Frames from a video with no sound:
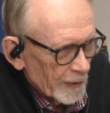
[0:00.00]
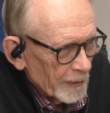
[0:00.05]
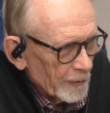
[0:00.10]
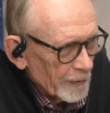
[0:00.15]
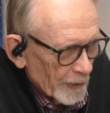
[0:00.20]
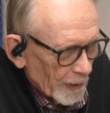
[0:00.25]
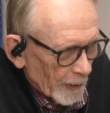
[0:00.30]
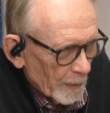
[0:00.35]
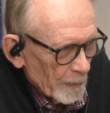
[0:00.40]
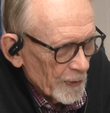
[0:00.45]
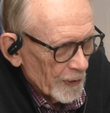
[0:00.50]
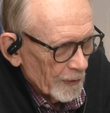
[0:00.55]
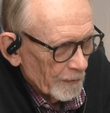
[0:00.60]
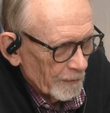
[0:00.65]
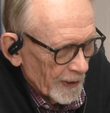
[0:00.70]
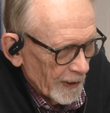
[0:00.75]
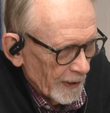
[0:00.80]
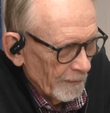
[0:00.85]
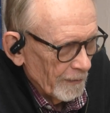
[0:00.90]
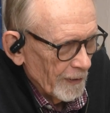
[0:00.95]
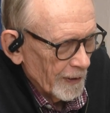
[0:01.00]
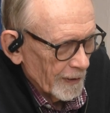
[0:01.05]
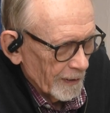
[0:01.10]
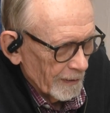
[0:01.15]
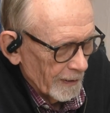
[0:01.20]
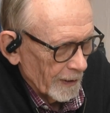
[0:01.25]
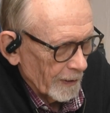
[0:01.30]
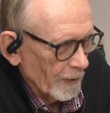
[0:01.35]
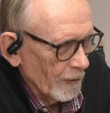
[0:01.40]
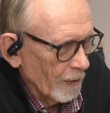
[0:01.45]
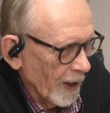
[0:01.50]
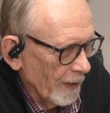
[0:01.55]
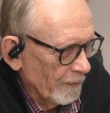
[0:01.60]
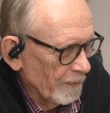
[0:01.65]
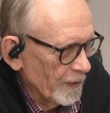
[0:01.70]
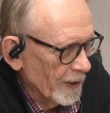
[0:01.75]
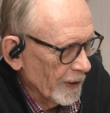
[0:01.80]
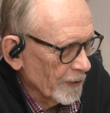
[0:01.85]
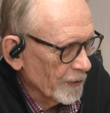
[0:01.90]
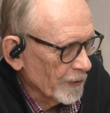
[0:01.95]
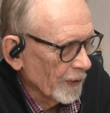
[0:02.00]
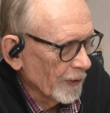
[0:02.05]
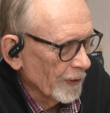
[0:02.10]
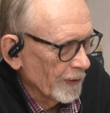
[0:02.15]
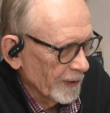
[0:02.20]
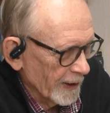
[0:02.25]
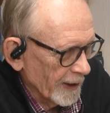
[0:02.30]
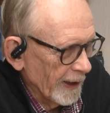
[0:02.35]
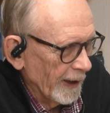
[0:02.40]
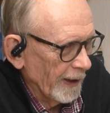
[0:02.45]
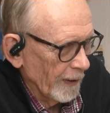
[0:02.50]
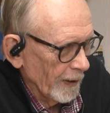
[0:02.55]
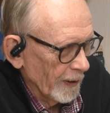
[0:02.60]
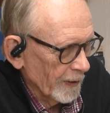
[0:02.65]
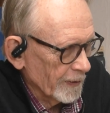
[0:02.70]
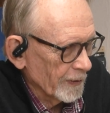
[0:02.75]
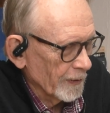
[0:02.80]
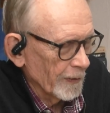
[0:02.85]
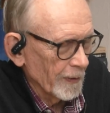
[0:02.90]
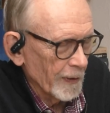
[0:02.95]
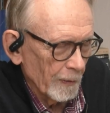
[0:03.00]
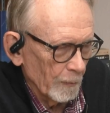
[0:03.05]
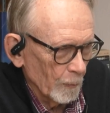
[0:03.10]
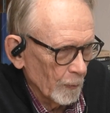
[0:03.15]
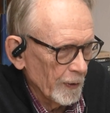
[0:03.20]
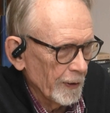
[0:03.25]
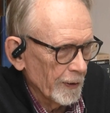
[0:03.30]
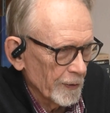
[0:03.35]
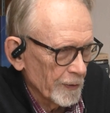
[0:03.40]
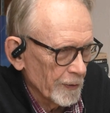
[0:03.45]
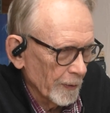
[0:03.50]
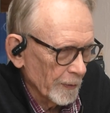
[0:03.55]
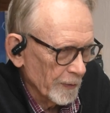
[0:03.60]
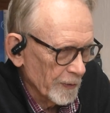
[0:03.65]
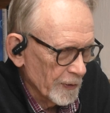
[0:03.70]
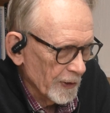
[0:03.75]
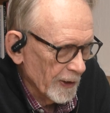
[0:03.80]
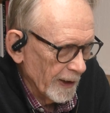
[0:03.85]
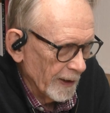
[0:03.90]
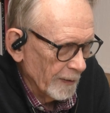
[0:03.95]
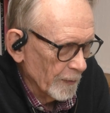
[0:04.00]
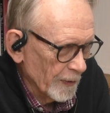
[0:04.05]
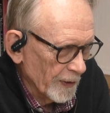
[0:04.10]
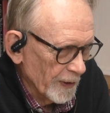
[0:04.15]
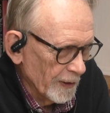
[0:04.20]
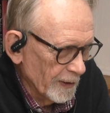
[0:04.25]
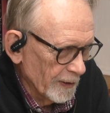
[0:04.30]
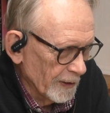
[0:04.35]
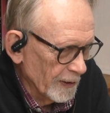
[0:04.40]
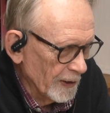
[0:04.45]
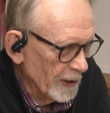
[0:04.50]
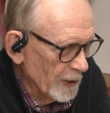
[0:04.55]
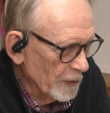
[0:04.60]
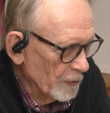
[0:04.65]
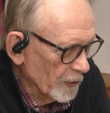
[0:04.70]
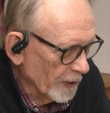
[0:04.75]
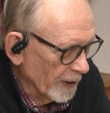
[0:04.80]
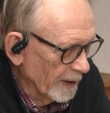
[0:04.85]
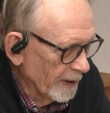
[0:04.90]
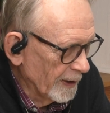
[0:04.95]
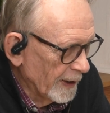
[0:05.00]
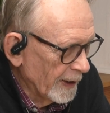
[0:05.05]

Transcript: in terms of giving the coffee a certain character that we associate with Indonesia.